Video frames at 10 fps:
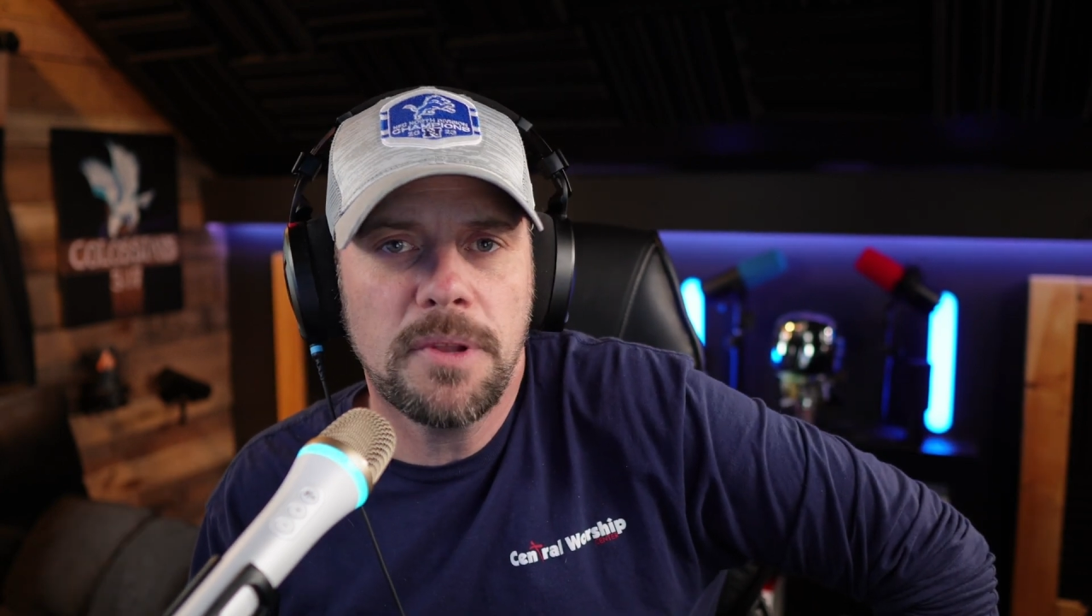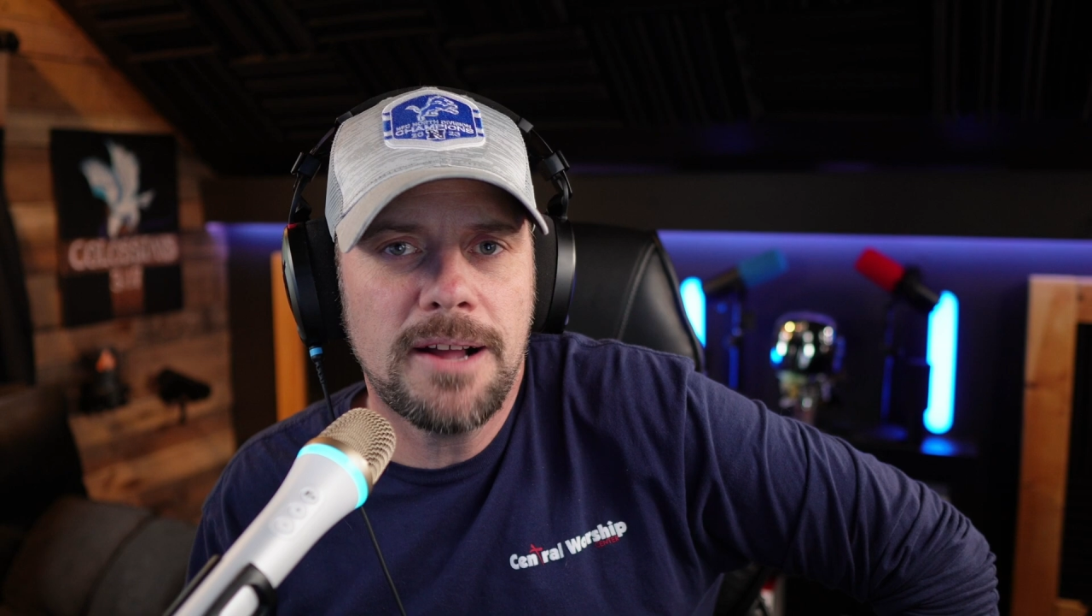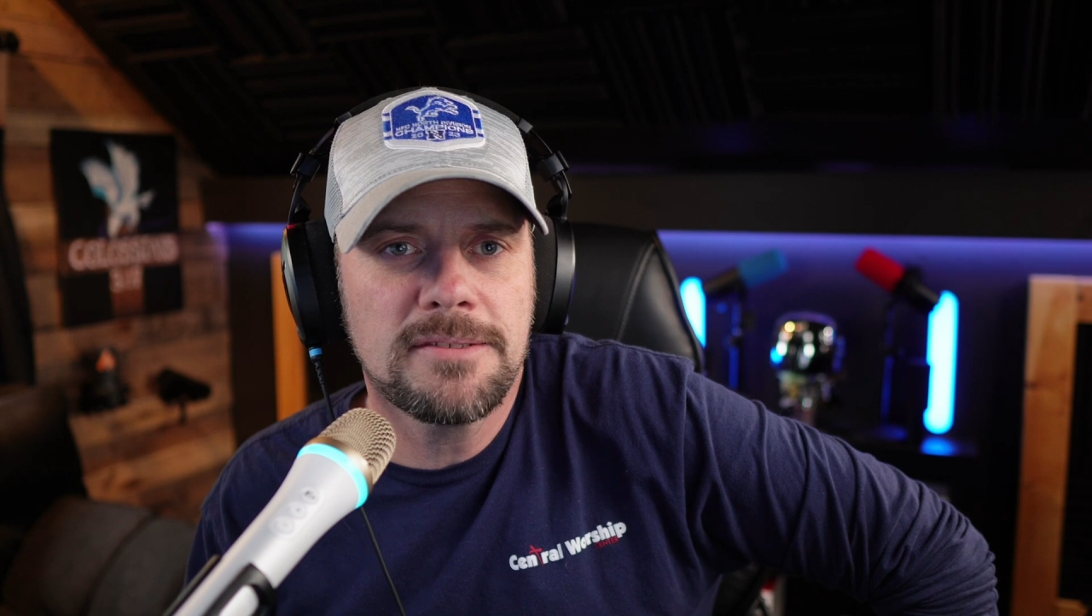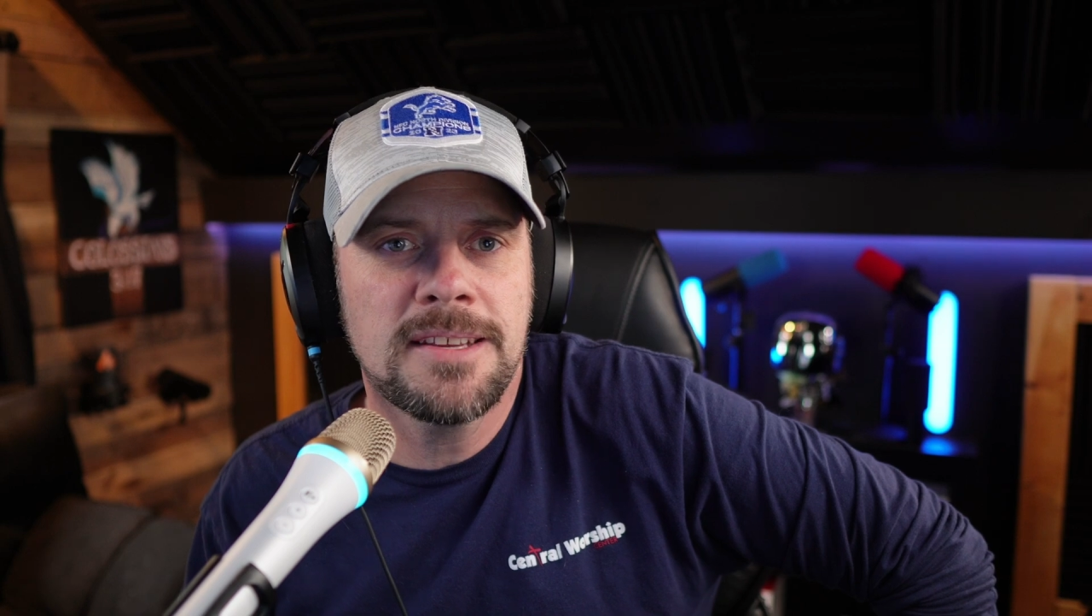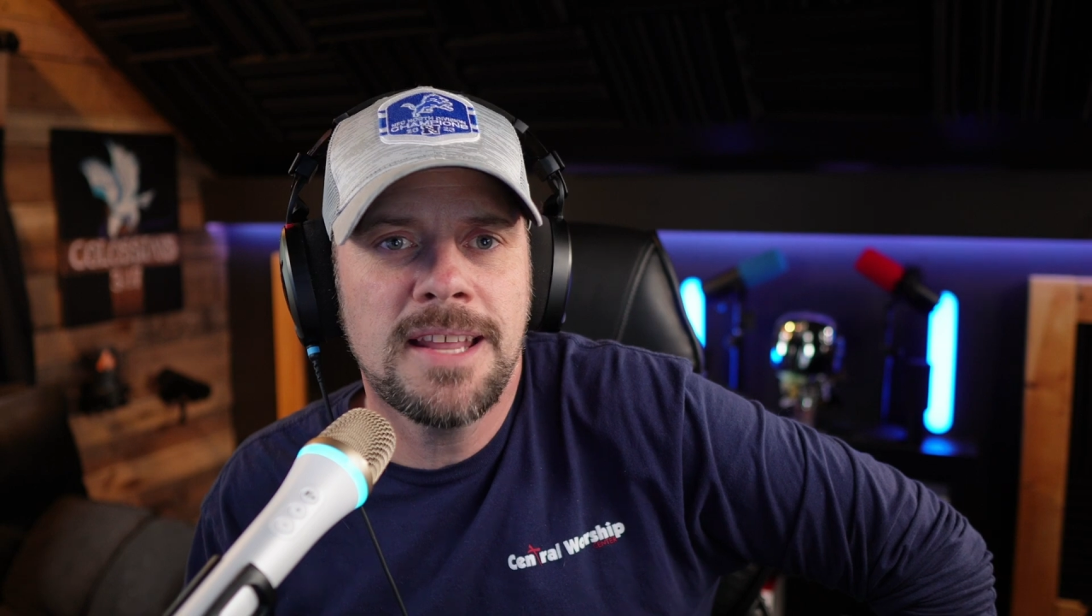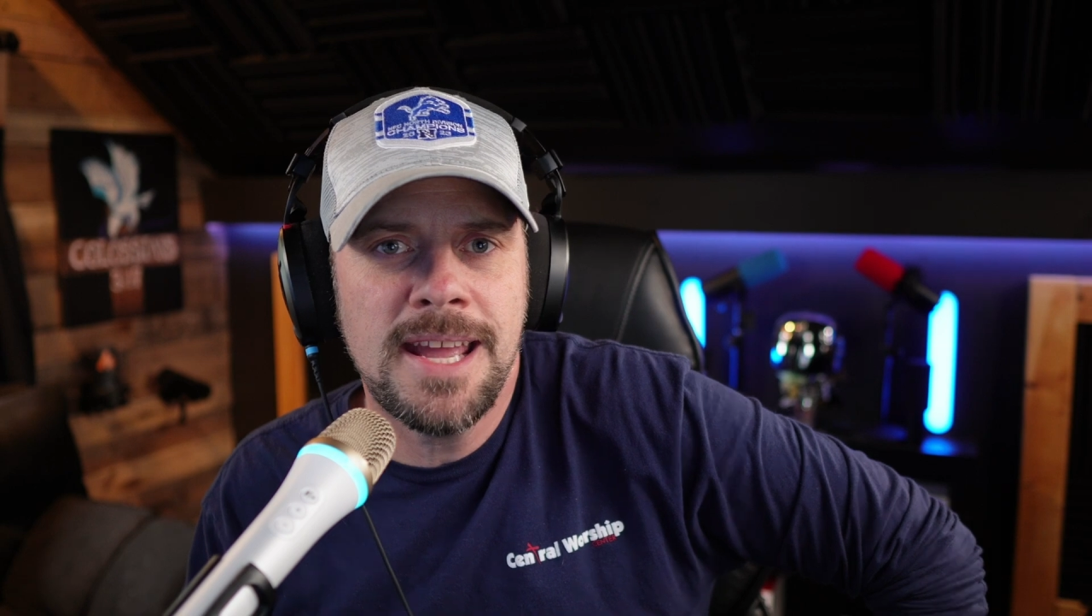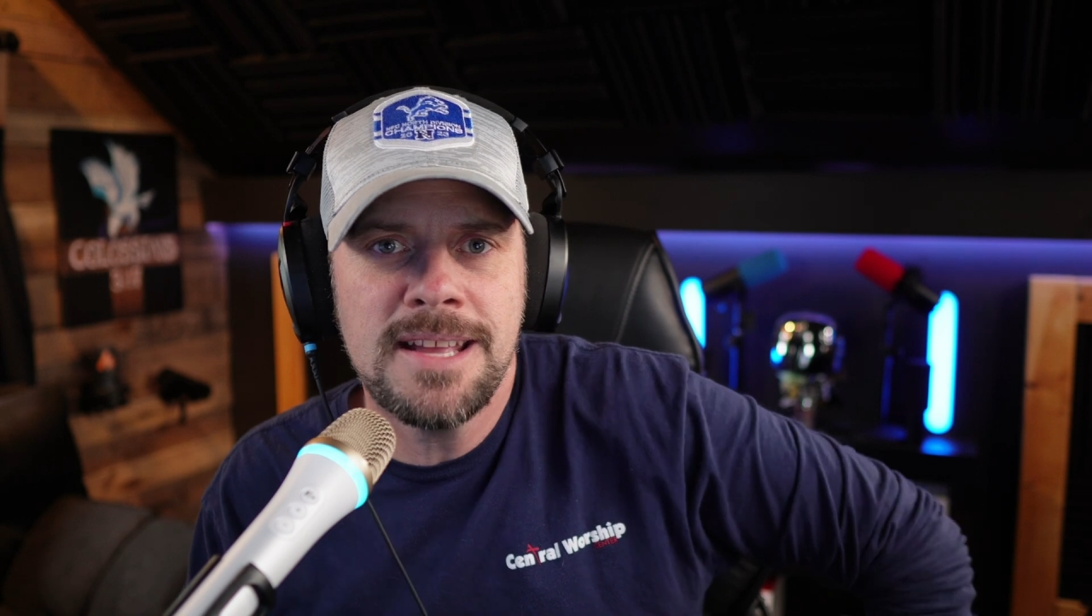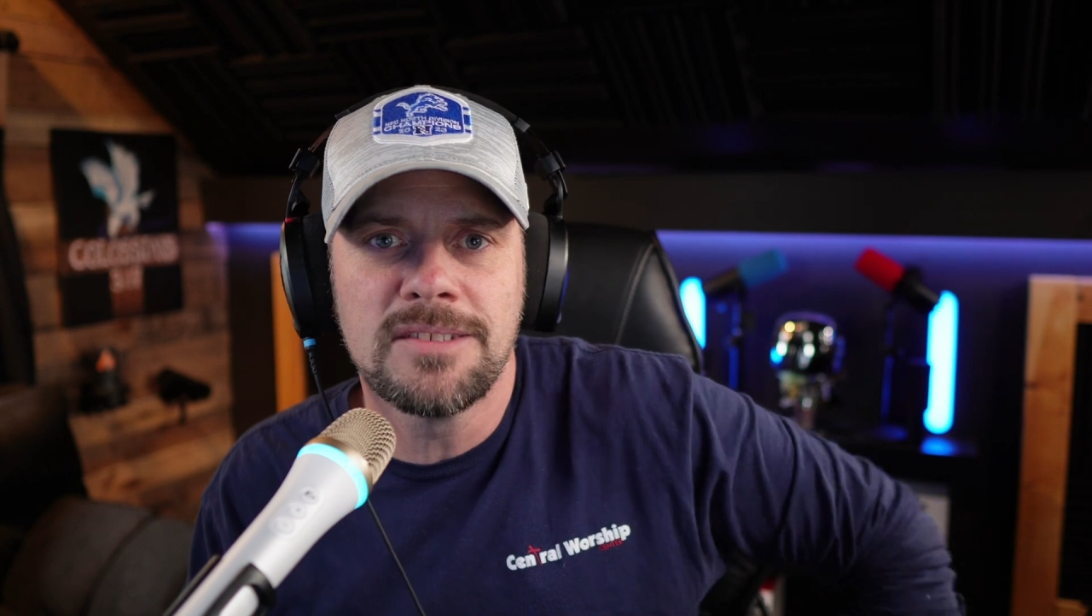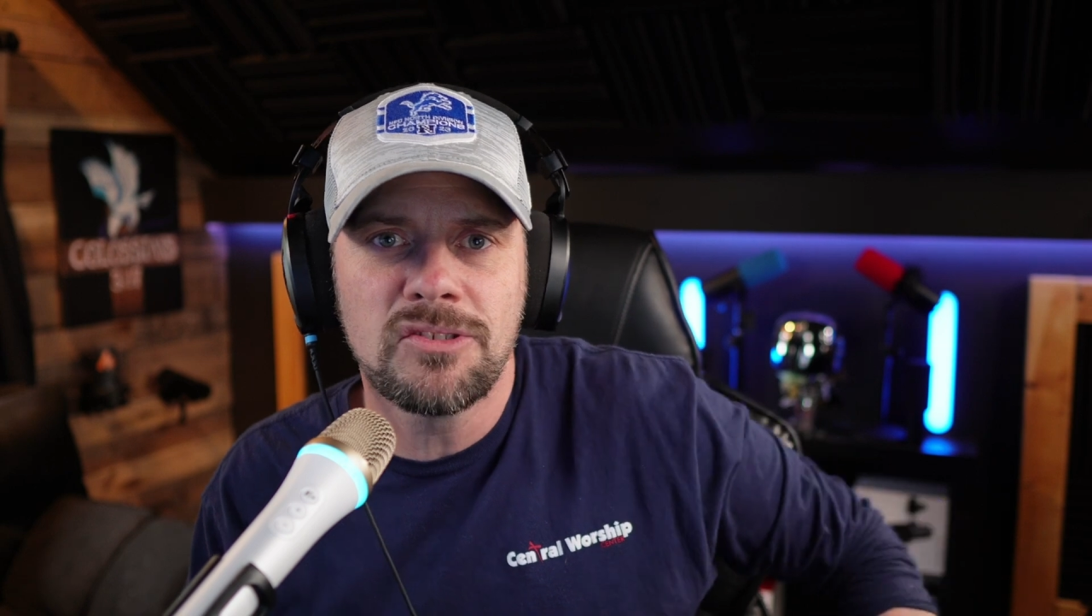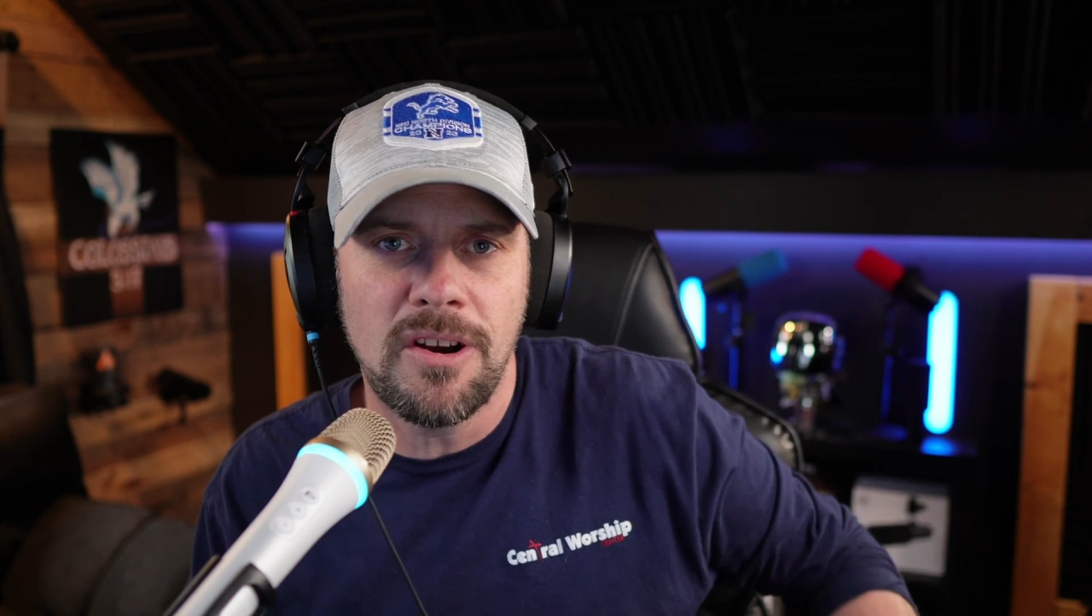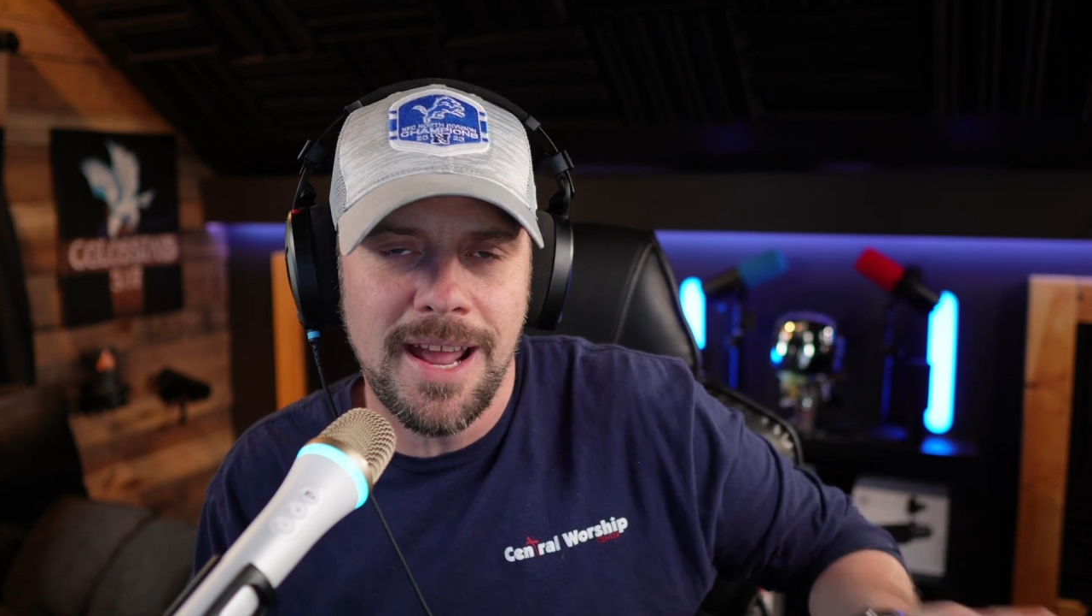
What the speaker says: out today and start